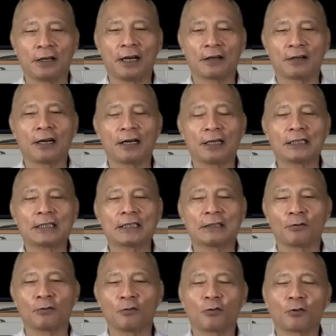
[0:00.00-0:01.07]
uh, headlines,
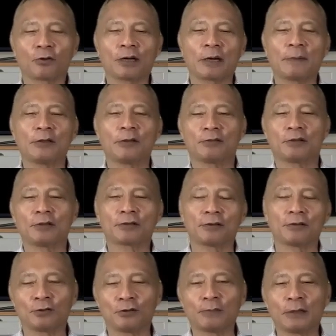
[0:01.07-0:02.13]
the world coming to a
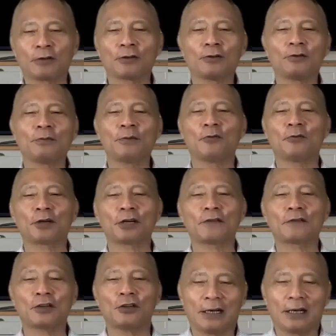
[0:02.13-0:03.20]
doom and gloom,
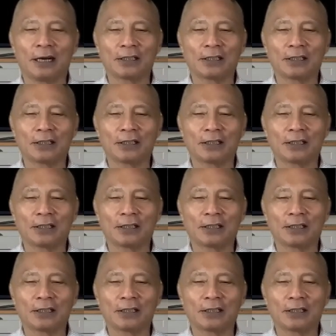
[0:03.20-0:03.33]
whatever.